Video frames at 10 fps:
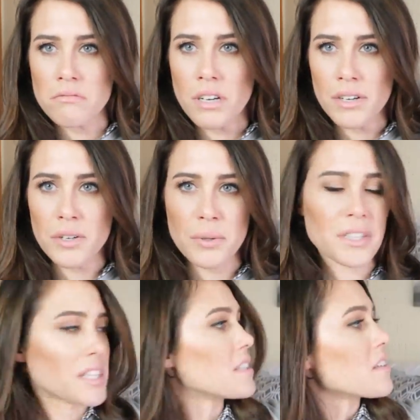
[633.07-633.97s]
I don't know
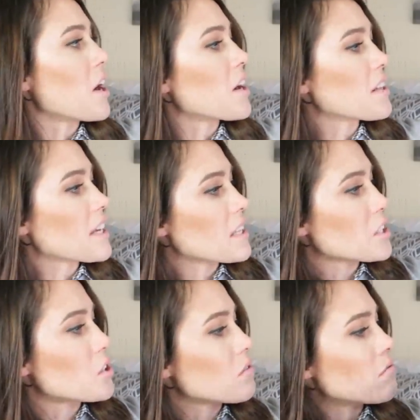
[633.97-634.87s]
what these are like
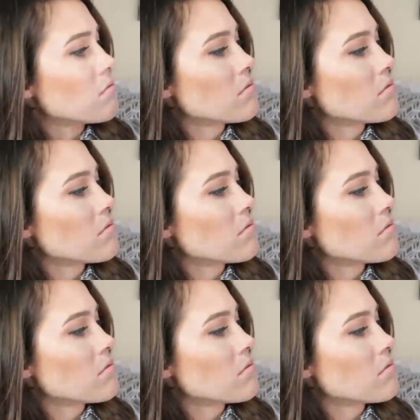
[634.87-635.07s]
little